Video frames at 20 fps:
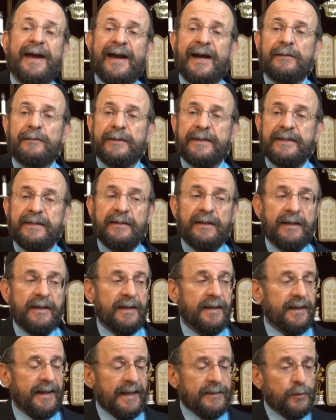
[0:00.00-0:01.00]
alley
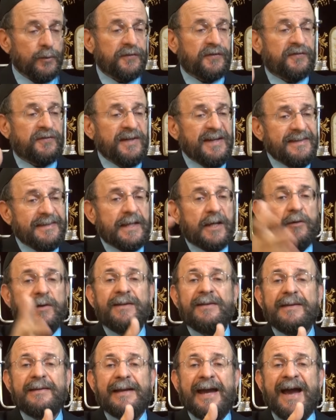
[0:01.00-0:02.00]
and you see there
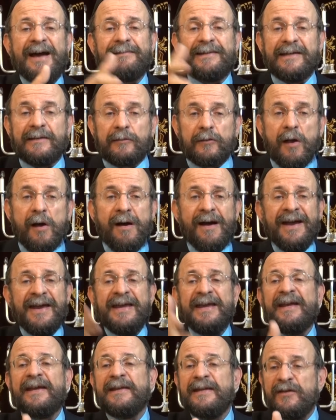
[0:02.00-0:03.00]
in the alley
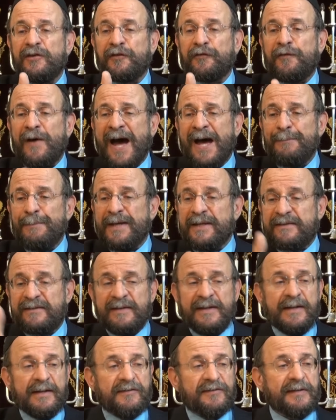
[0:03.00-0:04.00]
lying in his vomit
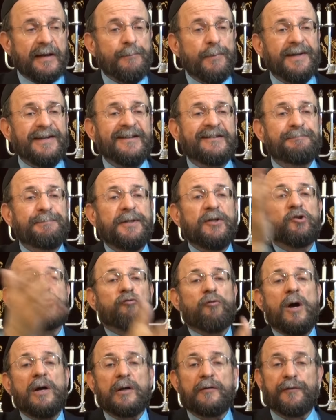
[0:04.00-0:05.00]
someone that's been
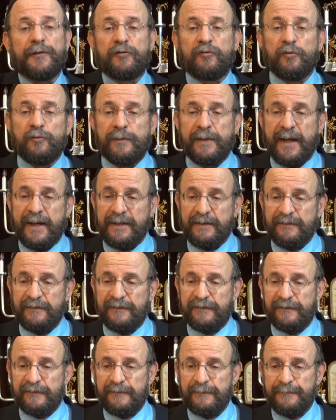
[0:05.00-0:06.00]
drunk for two
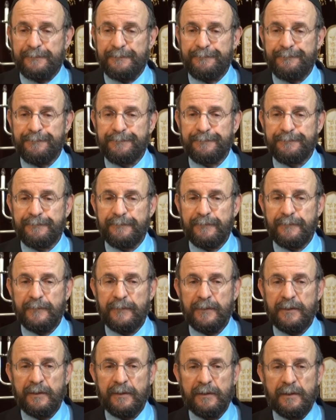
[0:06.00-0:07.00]
days.
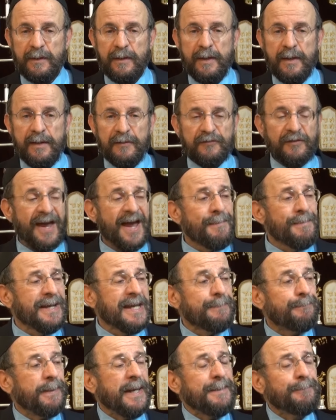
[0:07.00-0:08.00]
So, how
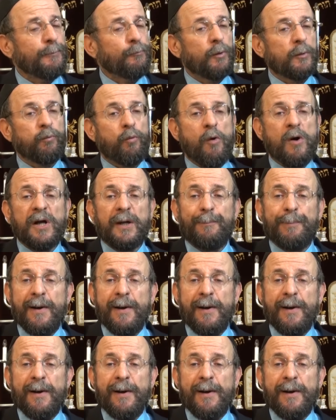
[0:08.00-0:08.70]
many people would walk